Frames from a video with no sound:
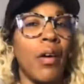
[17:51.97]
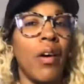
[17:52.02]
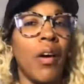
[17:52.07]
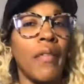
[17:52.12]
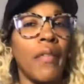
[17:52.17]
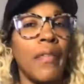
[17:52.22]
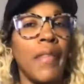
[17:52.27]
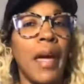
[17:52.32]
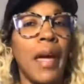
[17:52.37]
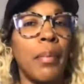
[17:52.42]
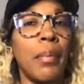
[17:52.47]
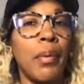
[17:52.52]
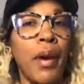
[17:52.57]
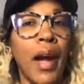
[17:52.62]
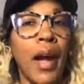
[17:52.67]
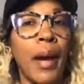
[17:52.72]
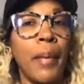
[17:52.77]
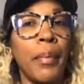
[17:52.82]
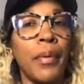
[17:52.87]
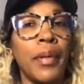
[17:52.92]
off that
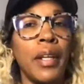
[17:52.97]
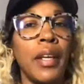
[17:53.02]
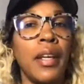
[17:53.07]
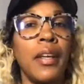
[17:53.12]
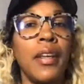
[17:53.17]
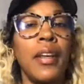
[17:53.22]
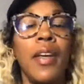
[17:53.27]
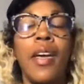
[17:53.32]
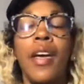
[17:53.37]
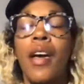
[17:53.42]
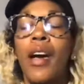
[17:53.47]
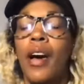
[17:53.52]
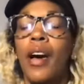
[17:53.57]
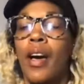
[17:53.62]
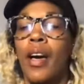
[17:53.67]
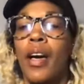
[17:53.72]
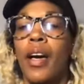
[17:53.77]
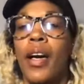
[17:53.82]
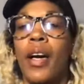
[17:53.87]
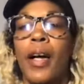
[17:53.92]
property
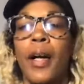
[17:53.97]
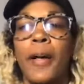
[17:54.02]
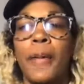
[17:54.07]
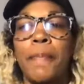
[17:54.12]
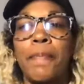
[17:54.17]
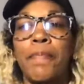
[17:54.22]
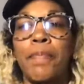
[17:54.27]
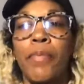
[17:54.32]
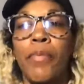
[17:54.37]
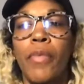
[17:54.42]
and